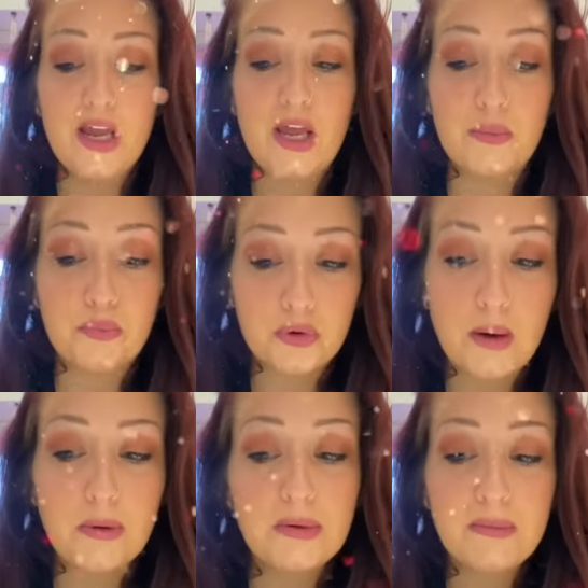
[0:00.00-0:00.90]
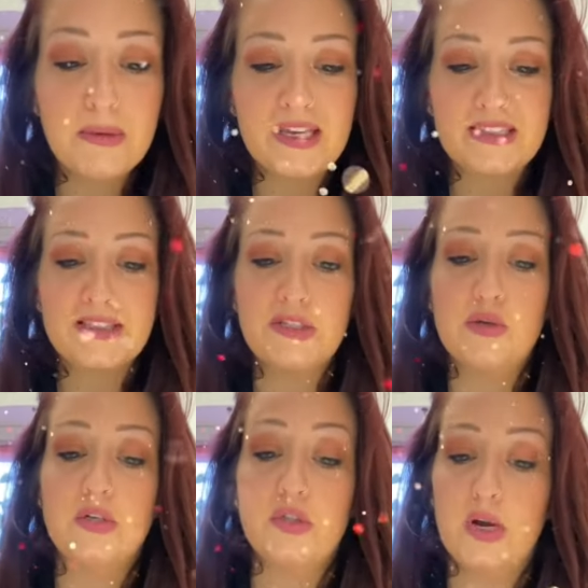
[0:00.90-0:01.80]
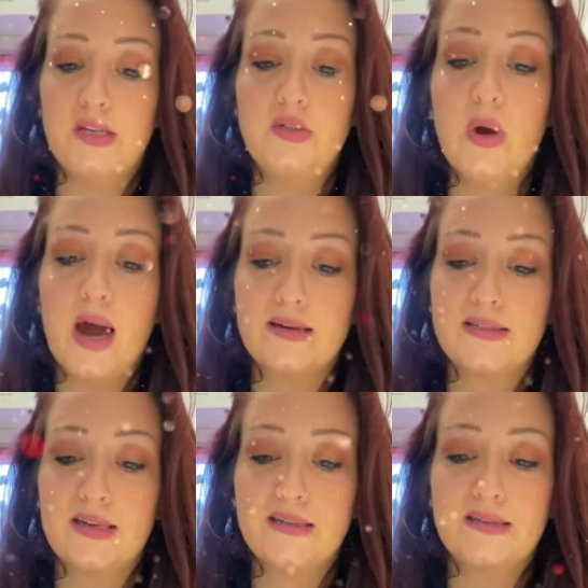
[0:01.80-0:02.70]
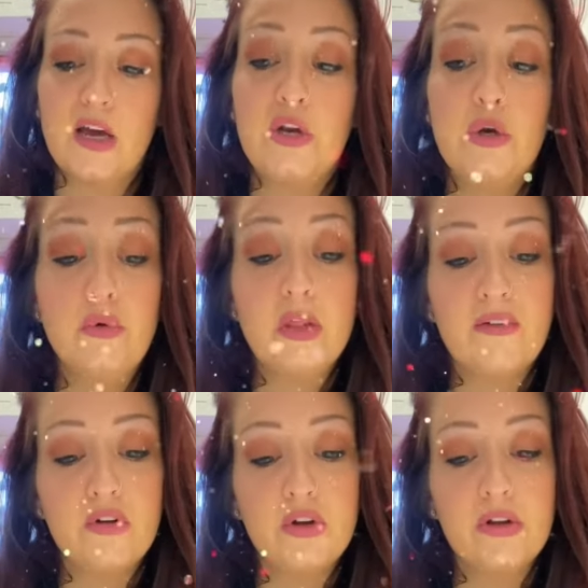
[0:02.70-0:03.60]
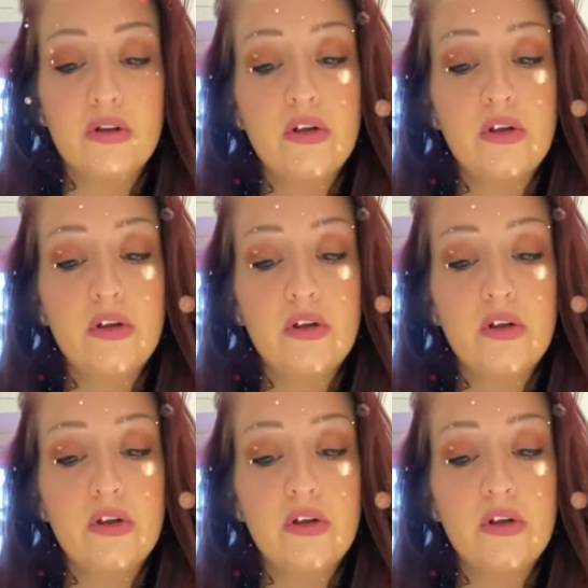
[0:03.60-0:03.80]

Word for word: It probably means you are trying to access a new level,